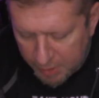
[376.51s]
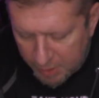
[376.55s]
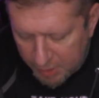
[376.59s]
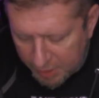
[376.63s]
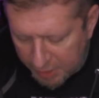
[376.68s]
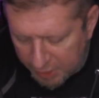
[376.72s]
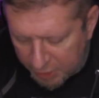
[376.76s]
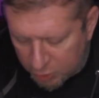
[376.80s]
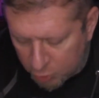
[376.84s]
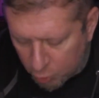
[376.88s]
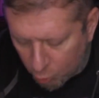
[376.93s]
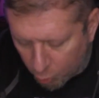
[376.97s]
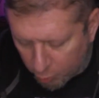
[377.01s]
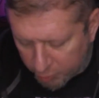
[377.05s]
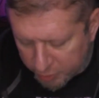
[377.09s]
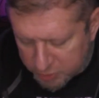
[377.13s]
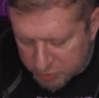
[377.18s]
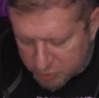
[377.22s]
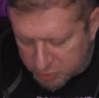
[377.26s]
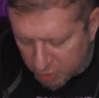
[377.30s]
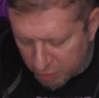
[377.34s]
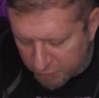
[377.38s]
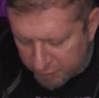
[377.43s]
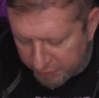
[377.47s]
A gory
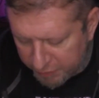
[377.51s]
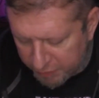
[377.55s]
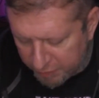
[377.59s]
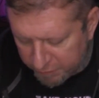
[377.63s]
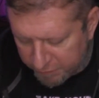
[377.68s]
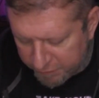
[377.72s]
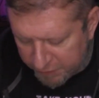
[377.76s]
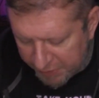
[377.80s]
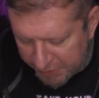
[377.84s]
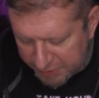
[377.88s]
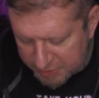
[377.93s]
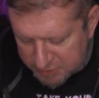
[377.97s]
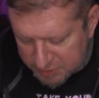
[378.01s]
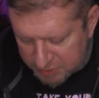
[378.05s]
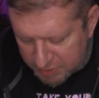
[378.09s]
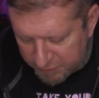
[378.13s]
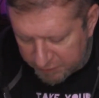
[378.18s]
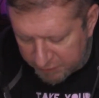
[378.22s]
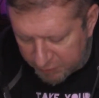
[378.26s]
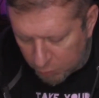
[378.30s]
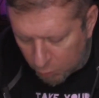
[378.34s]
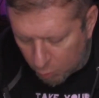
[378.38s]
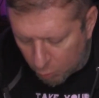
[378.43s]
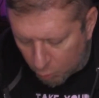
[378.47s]
serving of
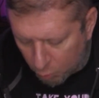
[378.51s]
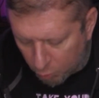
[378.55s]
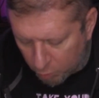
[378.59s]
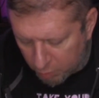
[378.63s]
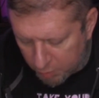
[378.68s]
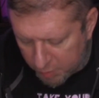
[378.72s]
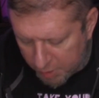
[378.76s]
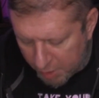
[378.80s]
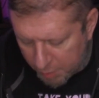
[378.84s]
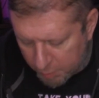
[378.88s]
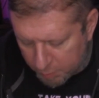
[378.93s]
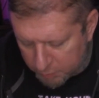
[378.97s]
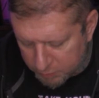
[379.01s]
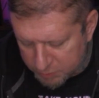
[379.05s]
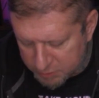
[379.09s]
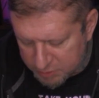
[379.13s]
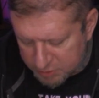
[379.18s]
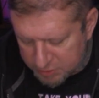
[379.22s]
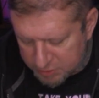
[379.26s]
Thanksgiving horror that will